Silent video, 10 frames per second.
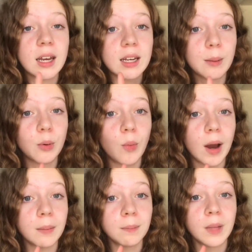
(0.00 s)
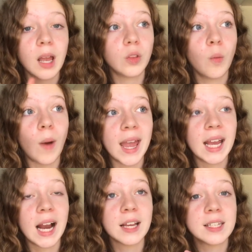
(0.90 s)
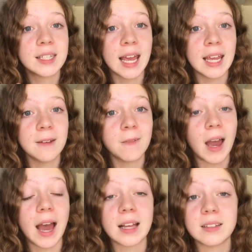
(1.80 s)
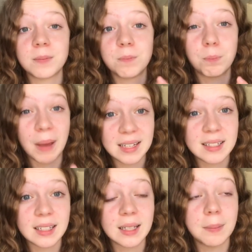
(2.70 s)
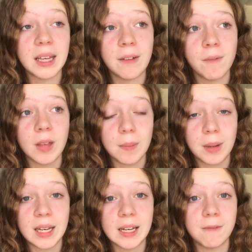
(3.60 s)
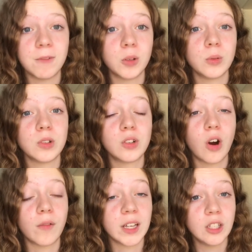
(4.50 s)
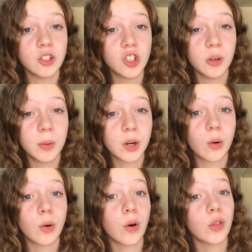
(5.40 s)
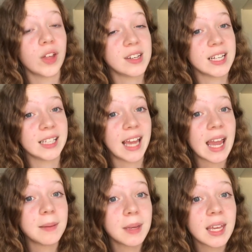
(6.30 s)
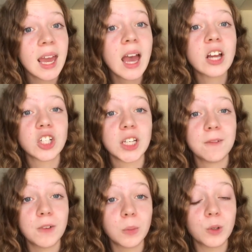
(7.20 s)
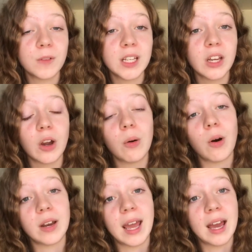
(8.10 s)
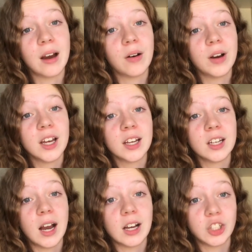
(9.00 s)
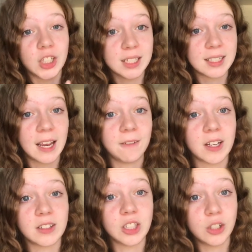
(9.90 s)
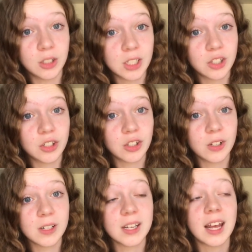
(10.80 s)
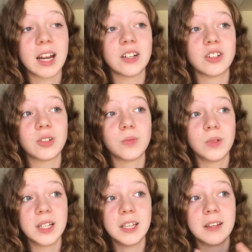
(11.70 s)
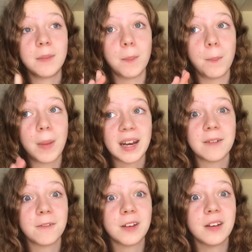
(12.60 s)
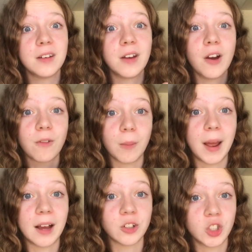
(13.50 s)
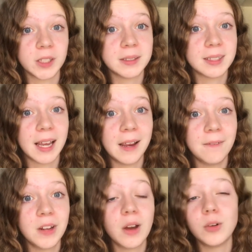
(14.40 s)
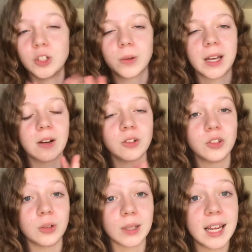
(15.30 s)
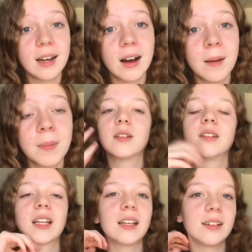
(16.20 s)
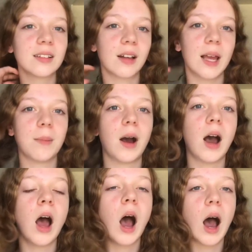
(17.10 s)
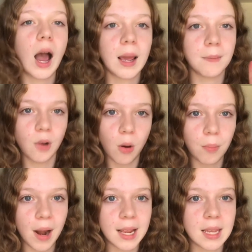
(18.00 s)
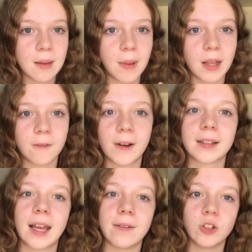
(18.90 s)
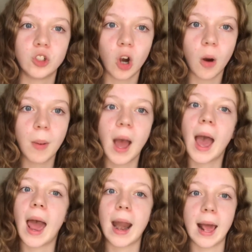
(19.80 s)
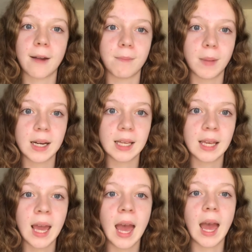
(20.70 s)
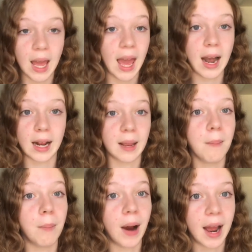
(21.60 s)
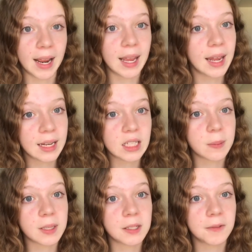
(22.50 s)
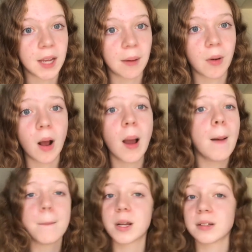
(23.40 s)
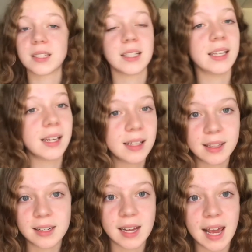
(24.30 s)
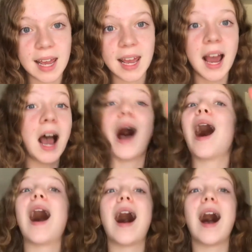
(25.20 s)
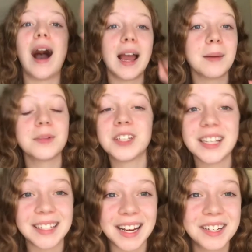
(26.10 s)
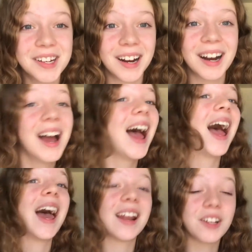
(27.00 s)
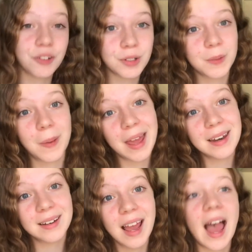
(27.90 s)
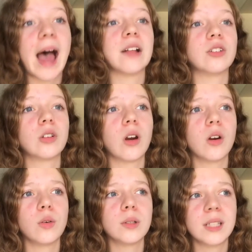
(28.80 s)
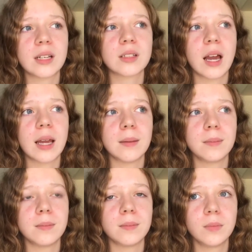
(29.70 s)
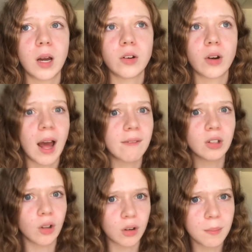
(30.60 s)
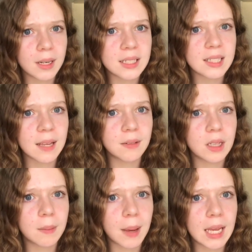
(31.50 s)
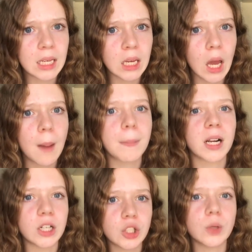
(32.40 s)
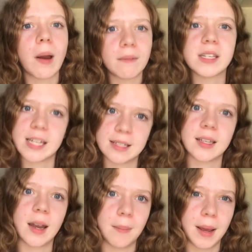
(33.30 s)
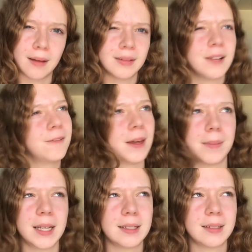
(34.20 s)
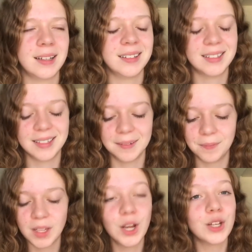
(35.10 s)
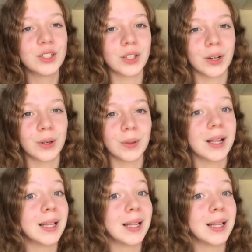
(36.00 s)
Number one, the way I save has basically been influenced off a YouTuber called Authentically Amy. She filmed a video on how she saved as a uni student, and I just really benefited from how she saved, which I'll get onto later. The second disclaimer, I am not bragging about the fact that I have a job and I have money and I can buy an expensive camera, because at the end of the day, I am a teenager and I do spend, and so yes, I don't have a lot of money saved in the bank, but I do have a decent amount, if that makes sense. So